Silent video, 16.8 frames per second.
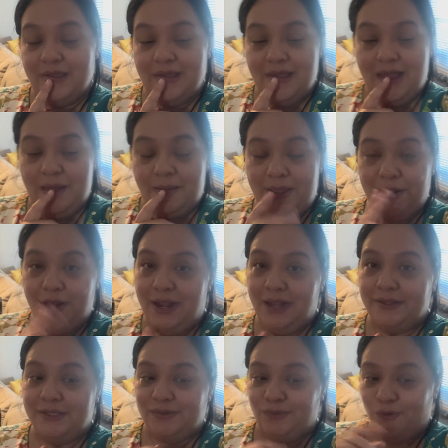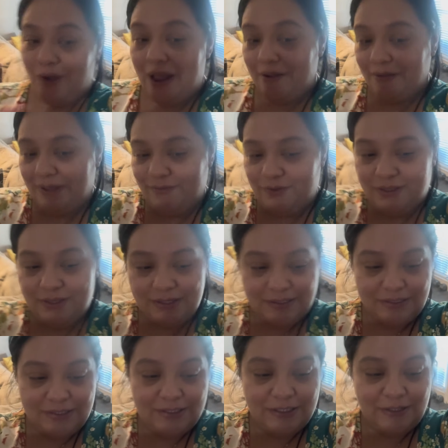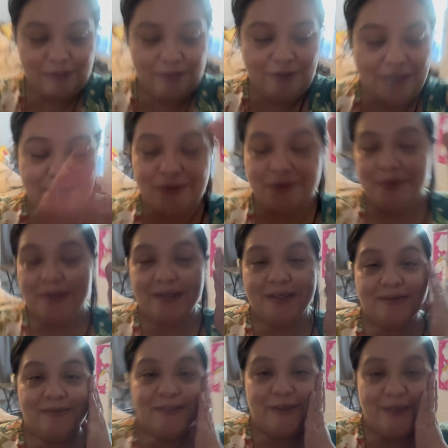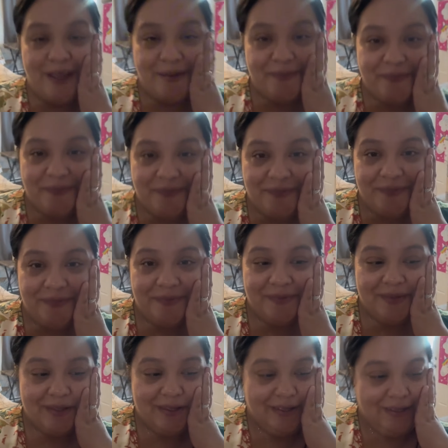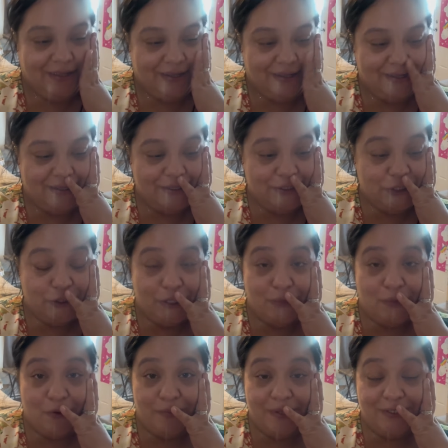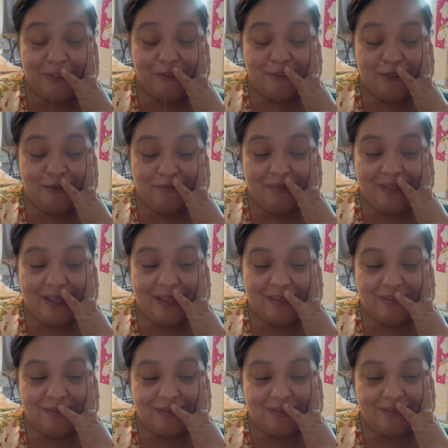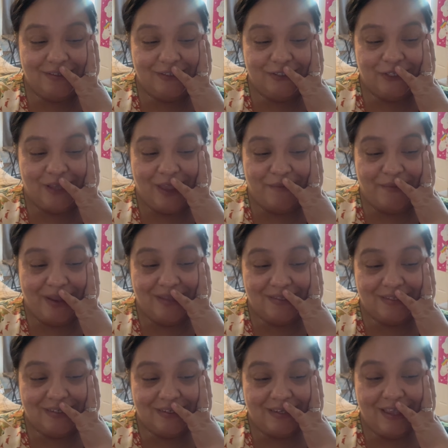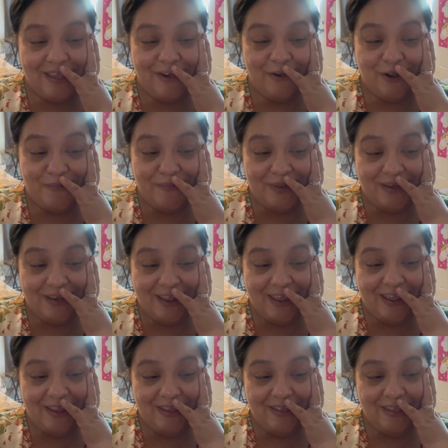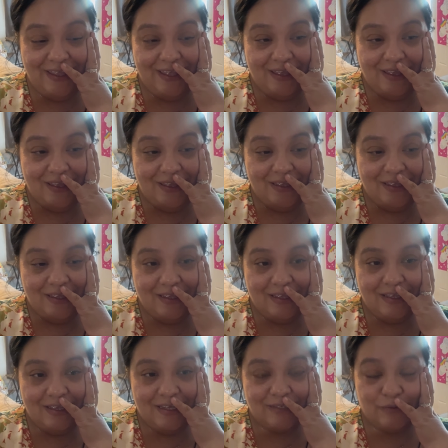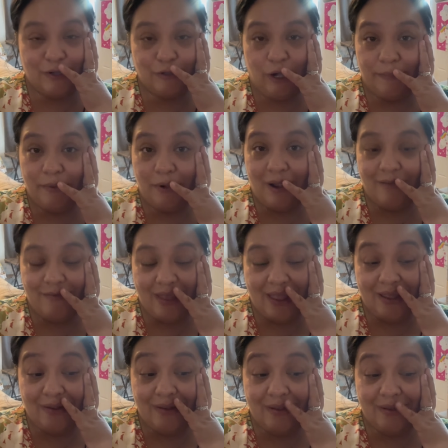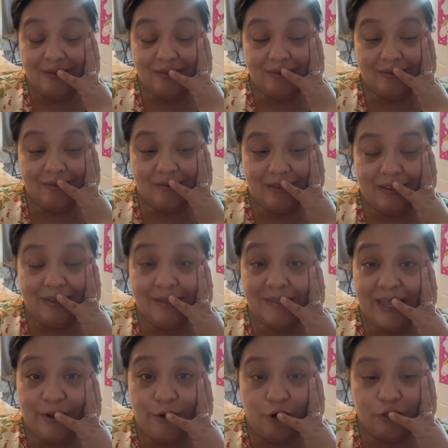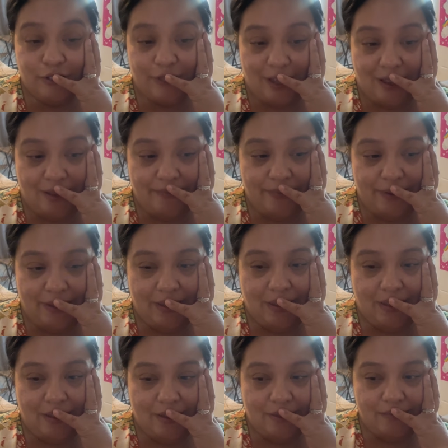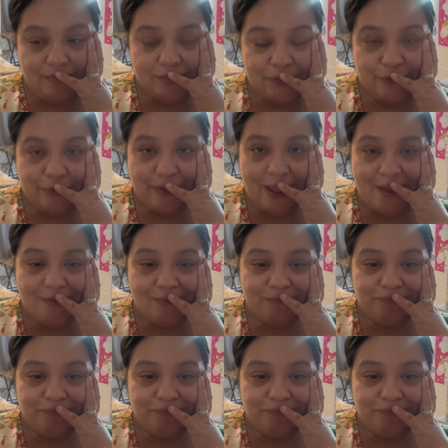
I'm like, you like this more? I'll give you this. So that's what we did. So, yeah. Okay. She already wrote me to and told me that she can't wait to get it on Monday. Because where I dropped it off at is at her job. So, yeah.